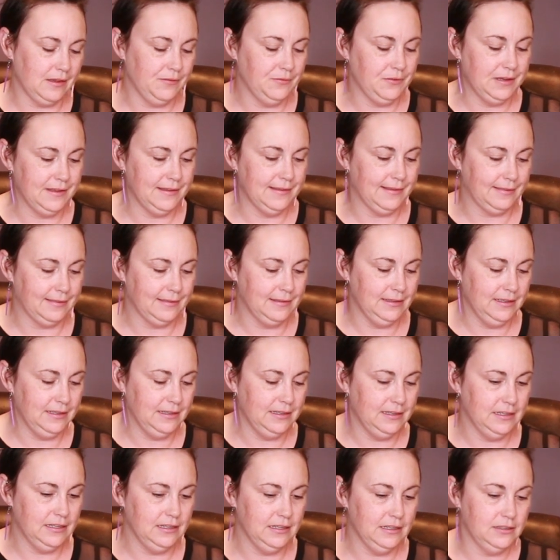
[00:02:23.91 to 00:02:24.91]
with
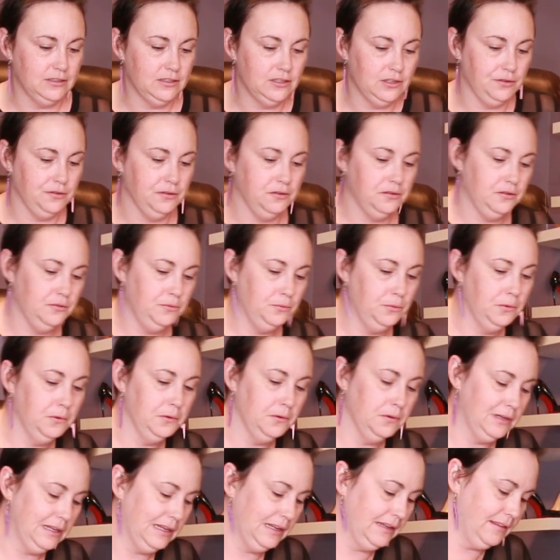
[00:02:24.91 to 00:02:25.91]
a
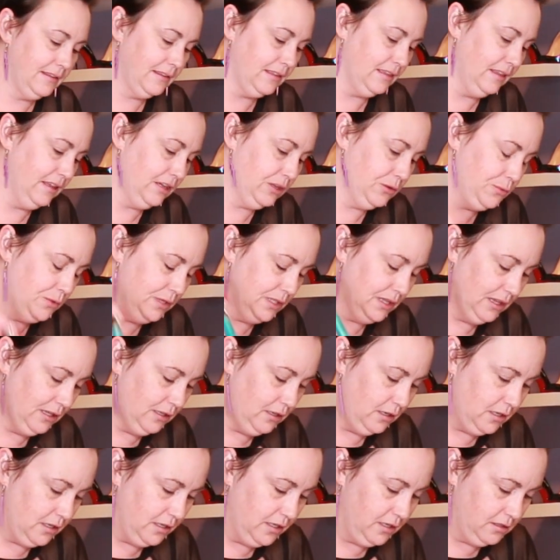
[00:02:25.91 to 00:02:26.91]
turquoise liquid
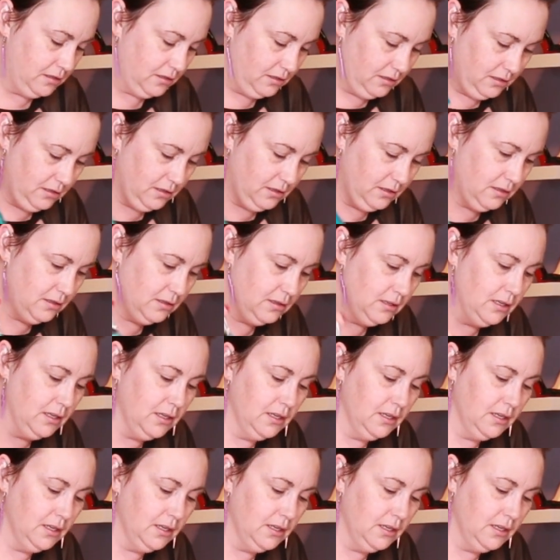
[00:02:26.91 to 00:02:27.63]
liner.